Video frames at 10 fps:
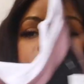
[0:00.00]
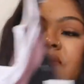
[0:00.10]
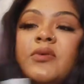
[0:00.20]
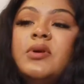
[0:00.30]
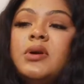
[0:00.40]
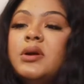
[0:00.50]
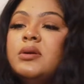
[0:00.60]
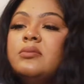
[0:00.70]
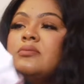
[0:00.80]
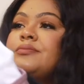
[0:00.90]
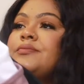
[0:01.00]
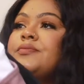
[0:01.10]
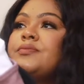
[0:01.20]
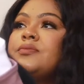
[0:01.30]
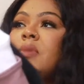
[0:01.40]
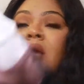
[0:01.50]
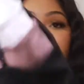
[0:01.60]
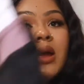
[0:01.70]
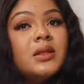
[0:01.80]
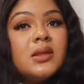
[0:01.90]
for
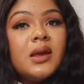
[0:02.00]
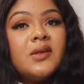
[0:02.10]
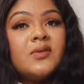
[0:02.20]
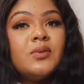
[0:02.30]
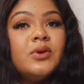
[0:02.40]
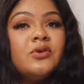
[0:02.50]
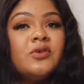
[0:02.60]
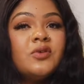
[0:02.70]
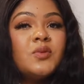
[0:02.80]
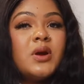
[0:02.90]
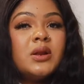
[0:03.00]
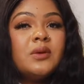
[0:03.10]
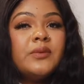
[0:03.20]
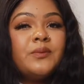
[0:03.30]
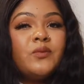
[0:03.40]
days where you're just walking around